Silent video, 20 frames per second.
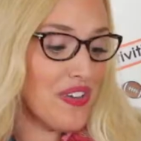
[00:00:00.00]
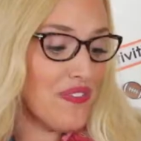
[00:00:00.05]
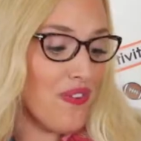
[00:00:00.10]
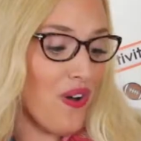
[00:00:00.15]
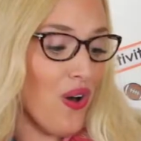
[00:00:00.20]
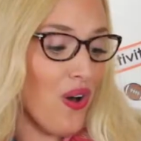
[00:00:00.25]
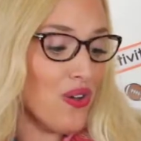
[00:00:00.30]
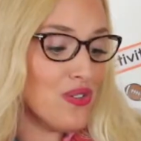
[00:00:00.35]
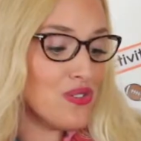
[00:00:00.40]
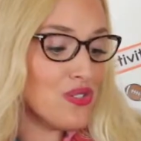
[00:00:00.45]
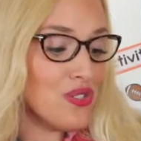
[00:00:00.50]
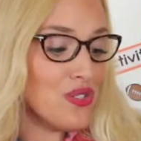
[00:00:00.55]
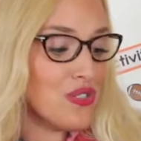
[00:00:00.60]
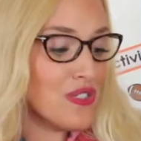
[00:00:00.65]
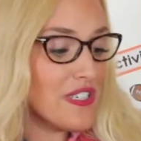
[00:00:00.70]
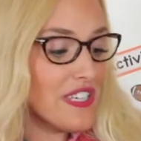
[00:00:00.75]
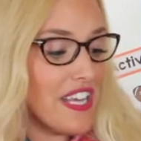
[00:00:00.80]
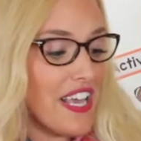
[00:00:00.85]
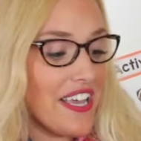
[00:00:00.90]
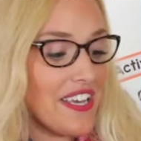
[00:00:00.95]
have also
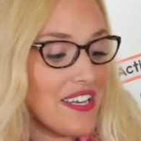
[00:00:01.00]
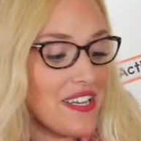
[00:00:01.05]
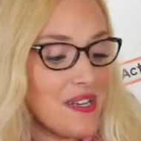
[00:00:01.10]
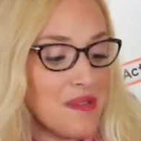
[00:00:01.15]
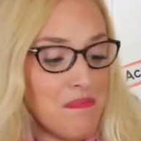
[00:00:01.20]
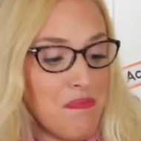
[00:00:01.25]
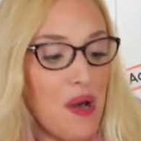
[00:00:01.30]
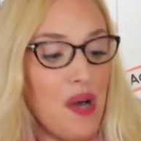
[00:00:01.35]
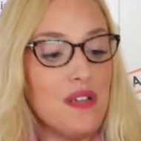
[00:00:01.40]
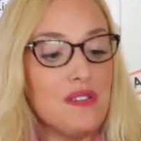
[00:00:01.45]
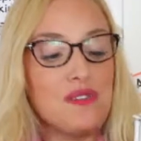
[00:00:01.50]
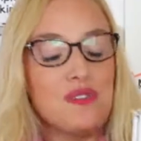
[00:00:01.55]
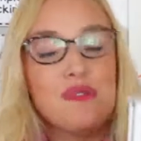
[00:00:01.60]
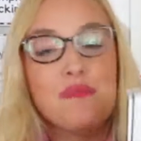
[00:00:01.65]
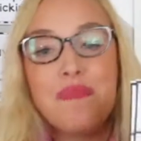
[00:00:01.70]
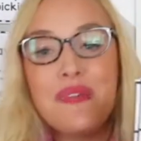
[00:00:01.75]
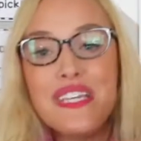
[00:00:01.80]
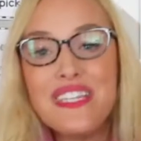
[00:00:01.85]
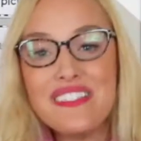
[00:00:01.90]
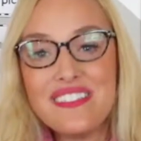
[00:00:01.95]
created puzzle
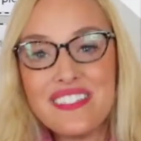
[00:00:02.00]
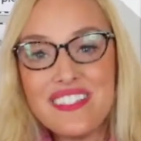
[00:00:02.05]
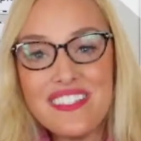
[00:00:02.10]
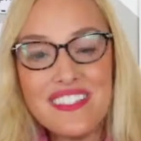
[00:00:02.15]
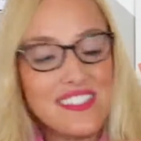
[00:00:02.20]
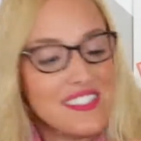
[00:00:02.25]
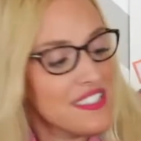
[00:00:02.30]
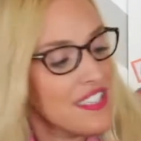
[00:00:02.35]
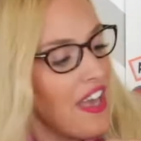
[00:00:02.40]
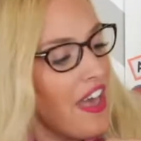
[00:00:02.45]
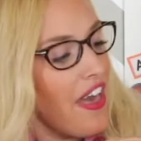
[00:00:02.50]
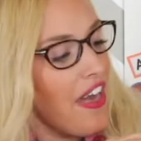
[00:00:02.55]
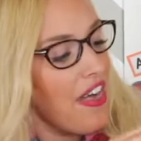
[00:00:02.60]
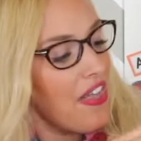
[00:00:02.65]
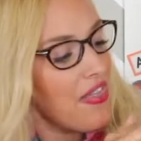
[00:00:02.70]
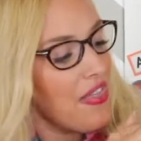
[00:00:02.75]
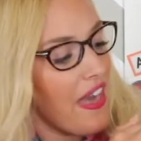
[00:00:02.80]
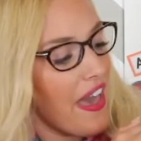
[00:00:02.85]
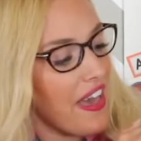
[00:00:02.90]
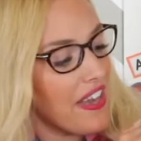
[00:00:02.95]
pieces
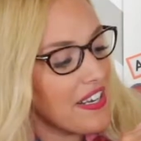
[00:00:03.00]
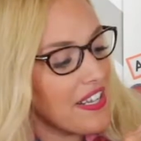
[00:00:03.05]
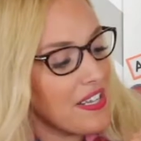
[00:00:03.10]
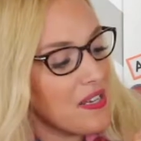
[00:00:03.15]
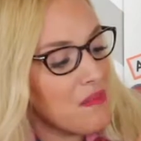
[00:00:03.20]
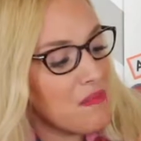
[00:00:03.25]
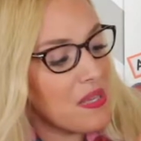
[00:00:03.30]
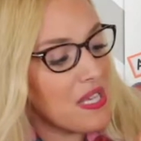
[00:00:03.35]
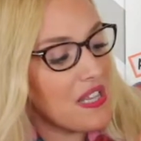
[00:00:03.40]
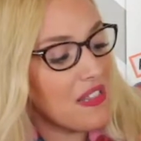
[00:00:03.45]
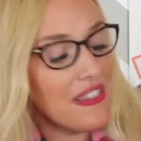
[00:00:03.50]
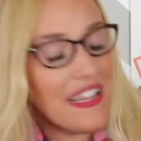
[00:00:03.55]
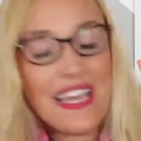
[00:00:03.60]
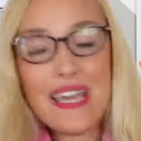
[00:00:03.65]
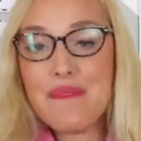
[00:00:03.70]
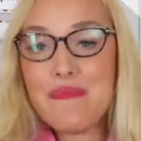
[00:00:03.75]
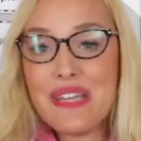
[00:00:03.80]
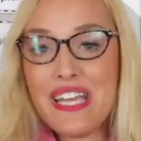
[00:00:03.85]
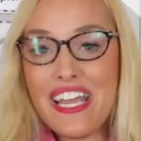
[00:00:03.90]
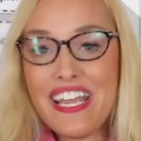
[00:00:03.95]
that can be
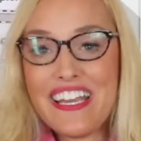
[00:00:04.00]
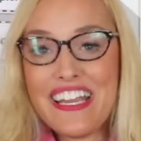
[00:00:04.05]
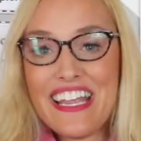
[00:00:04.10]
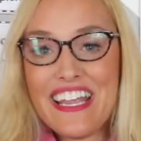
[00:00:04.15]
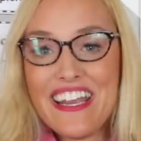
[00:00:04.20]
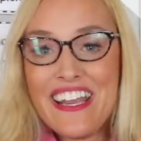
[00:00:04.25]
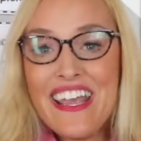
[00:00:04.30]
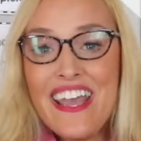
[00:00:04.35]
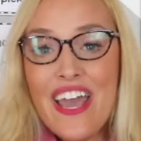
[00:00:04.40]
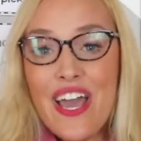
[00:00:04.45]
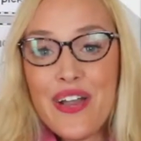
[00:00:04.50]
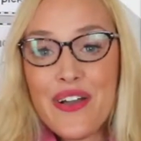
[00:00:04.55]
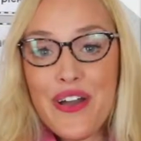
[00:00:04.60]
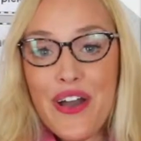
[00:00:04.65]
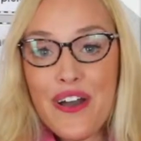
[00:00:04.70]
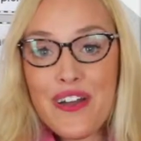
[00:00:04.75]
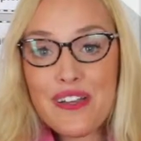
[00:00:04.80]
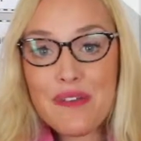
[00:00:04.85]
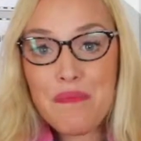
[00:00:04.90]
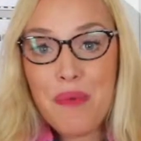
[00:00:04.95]
laminated,
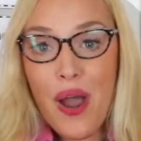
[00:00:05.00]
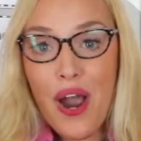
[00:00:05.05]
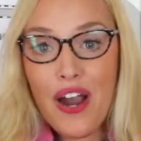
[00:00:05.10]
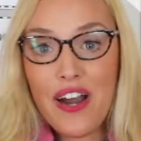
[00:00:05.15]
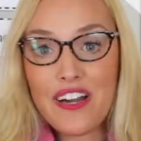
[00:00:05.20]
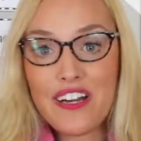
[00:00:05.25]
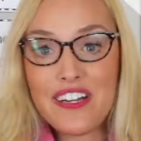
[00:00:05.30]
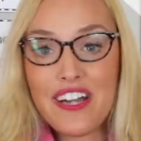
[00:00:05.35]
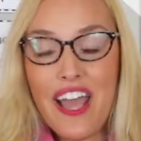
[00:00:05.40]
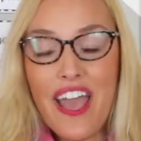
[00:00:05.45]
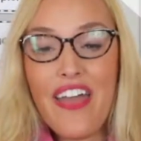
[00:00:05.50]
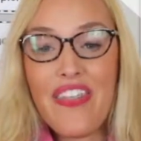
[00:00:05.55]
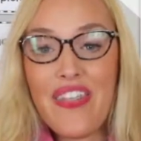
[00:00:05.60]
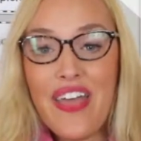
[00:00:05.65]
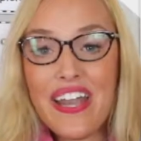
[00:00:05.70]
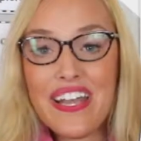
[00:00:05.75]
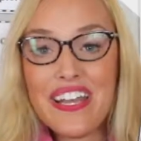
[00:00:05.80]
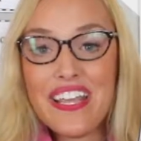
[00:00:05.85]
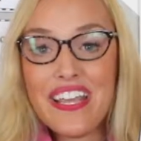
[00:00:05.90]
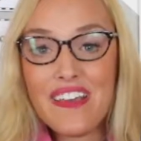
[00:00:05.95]
cut apart, and
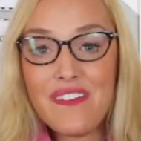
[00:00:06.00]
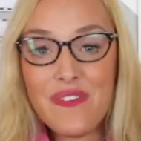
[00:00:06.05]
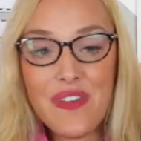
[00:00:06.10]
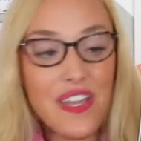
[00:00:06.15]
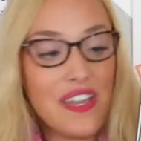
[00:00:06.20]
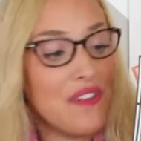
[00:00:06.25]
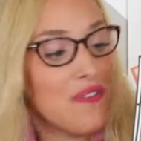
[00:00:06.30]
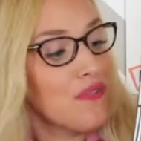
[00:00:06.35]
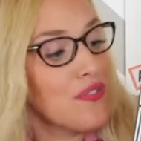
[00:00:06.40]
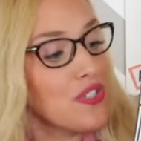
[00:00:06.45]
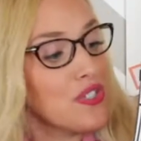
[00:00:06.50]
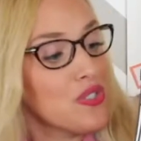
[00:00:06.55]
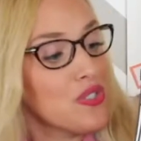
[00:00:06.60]
then given for